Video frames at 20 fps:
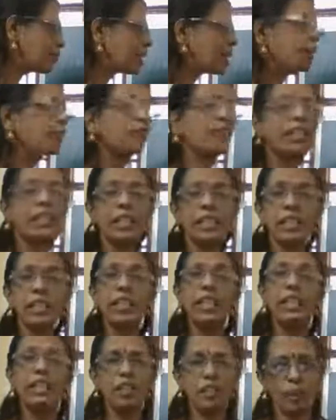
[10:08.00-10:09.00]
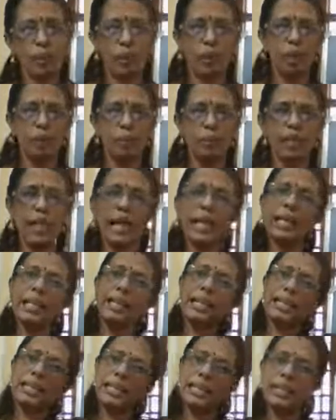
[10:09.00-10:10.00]
sulfate is insoluble and
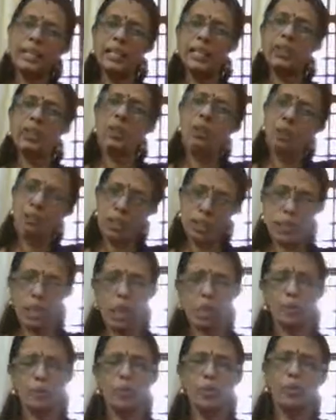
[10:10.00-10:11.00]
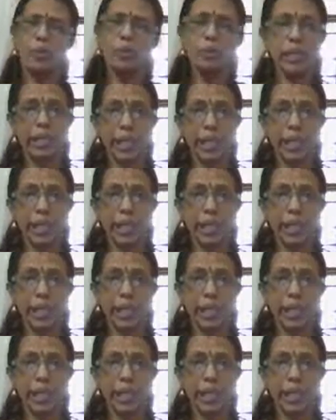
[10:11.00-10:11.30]
it goes down due to